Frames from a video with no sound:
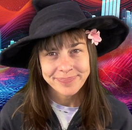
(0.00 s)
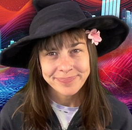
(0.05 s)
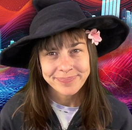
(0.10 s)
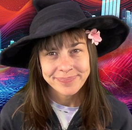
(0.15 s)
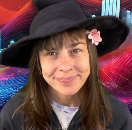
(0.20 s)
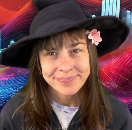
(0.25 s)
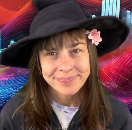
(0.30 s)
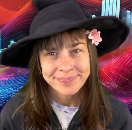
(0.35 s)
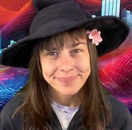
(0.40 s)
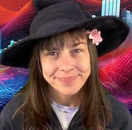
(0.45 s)

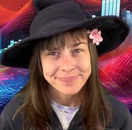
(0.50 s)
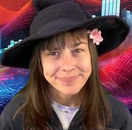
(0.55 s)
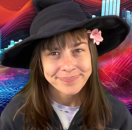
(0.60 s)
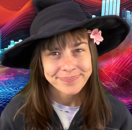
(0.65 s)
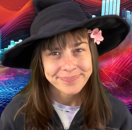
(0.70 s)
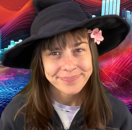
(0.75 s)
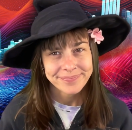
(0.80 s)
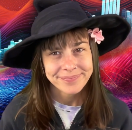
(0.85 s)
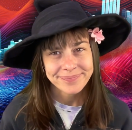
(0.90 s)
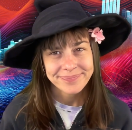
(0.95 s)

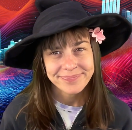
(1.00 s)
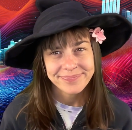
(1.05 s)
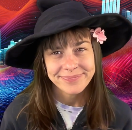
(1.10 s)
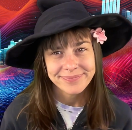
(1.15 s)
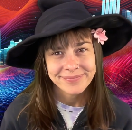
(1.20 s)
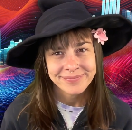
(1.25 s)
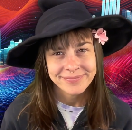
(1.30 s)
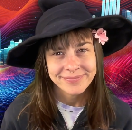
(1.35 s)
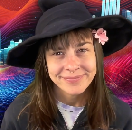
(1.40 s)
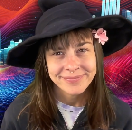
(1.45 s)

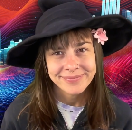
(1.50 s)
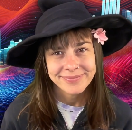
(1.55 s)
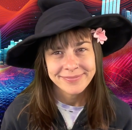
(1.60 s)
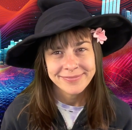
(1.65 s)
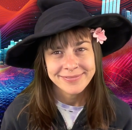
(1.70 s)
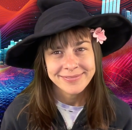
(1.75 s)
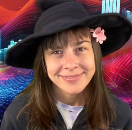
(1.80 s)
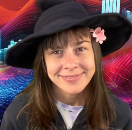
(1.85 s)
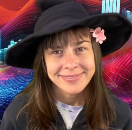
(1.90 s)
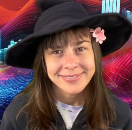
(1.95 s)

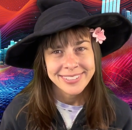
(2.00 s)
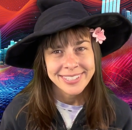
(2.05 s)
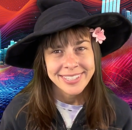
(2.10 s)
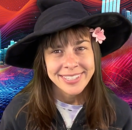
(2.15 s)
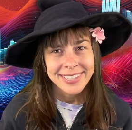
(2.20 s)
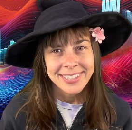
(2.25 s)
No one is speaking in this clip.